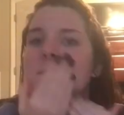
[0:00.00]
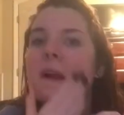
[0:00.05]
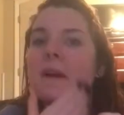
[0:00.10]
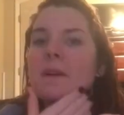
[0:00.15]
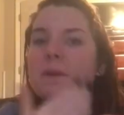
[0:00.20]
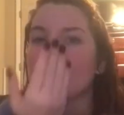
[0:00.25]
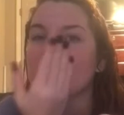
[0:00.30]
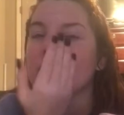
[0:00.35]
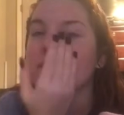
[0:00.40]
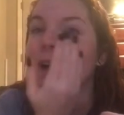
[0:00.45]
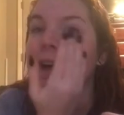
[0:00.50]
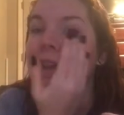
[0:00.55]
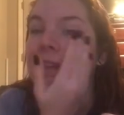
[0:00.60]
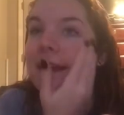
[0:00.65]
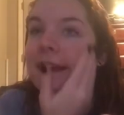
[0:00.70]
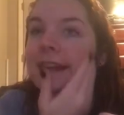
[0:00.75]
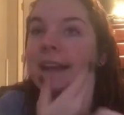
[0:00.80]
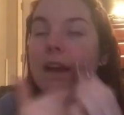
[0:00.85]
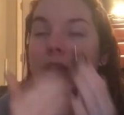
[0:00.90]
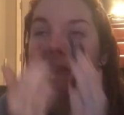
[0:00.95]
I don't know if I
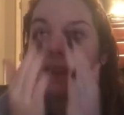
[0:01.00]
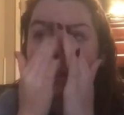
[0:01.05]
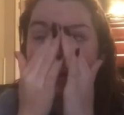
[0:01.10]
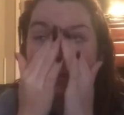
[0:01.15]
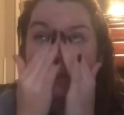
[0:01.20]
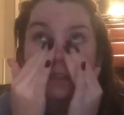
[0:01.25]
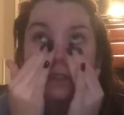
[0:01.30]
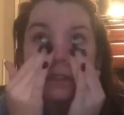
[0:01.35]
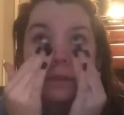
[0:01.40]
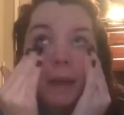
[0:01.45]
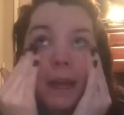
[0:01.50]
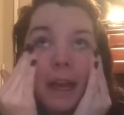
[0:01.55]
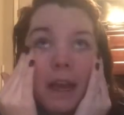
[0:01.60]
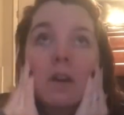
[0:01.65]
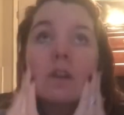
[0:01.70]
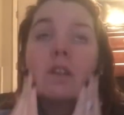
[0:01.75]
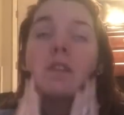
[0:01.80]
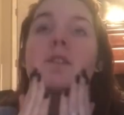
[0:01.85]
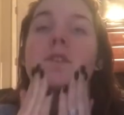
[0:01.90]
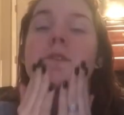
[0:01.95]
like how this one
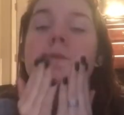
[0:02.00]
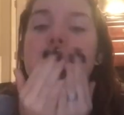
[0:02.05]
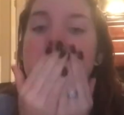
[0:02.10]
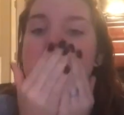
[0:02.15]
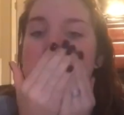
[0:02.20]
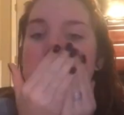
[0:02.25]
smells,